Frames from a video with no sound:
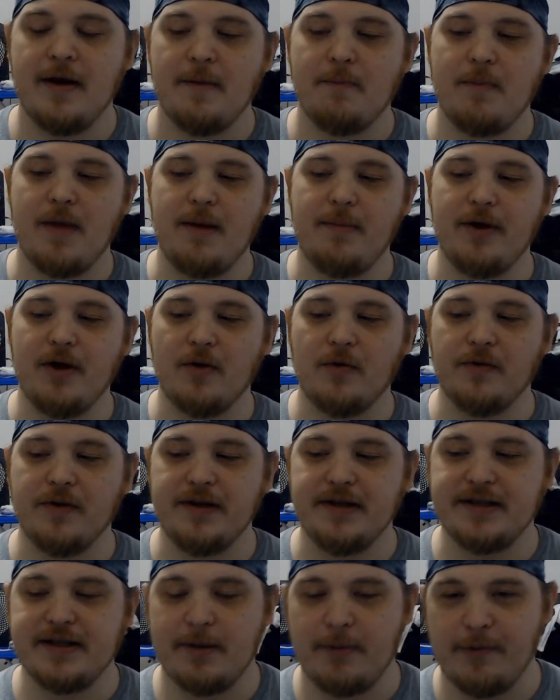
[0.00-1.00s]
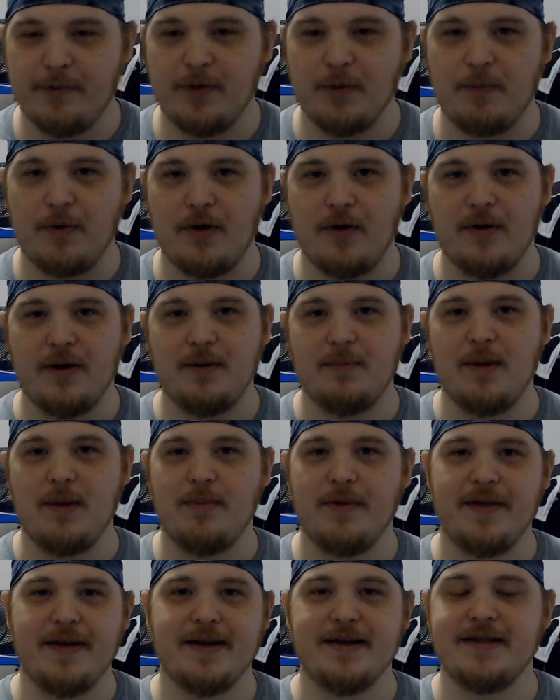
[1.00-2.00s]
Maybe only some of the party,
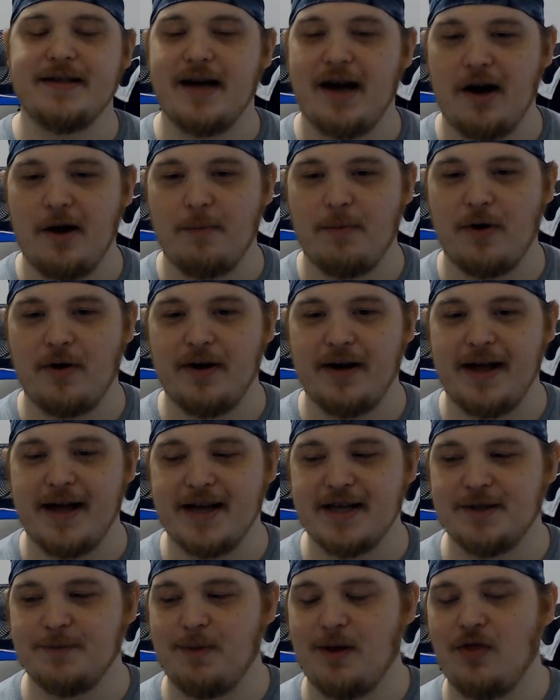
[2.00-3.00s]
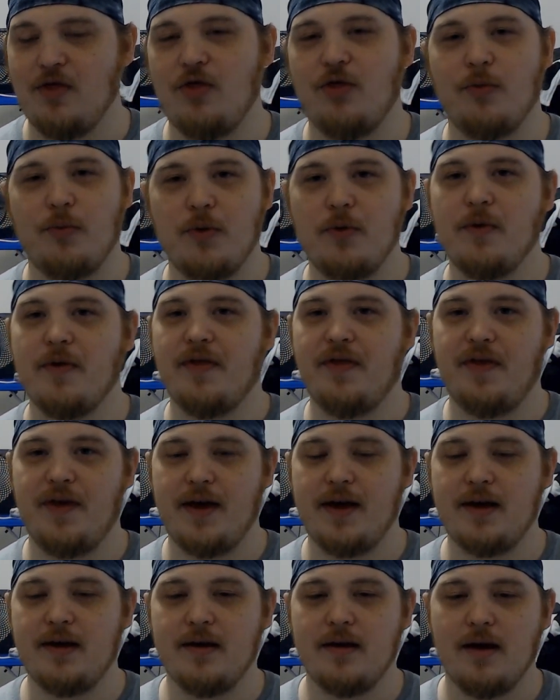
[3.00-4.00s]
maybe the entire party has been through a
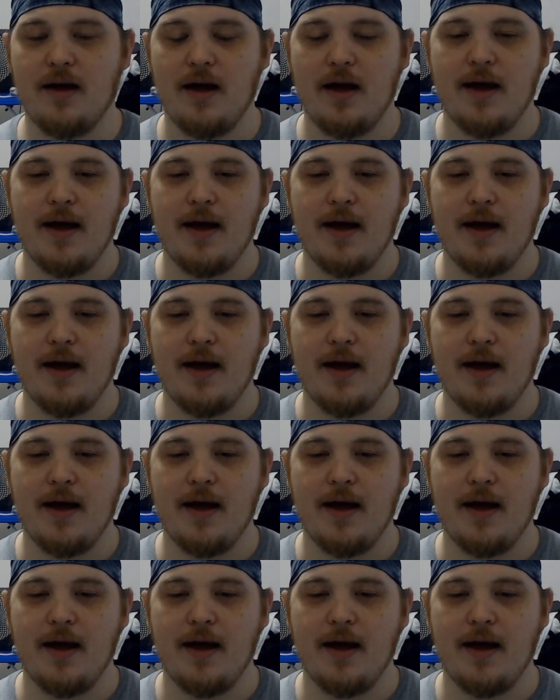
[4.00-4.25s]
thing,